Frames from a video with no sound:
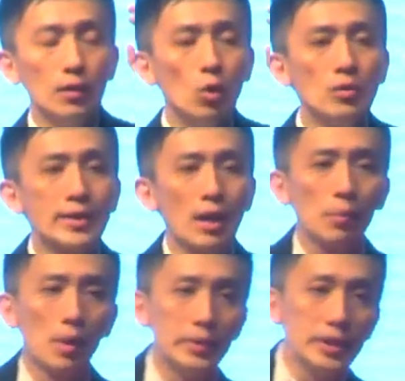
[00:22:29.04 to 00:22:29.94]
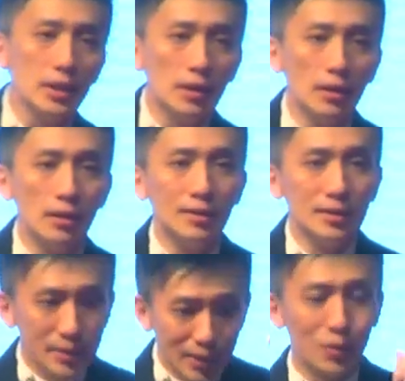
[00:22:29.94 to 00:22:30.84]
Don't sell property,
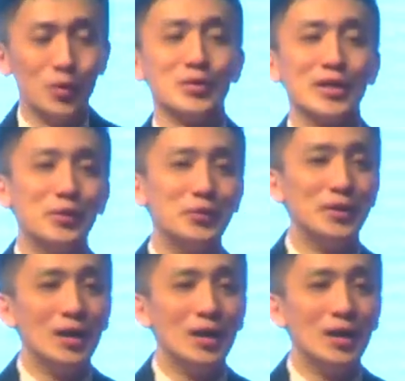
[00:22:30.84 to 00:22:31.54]
sell yourself.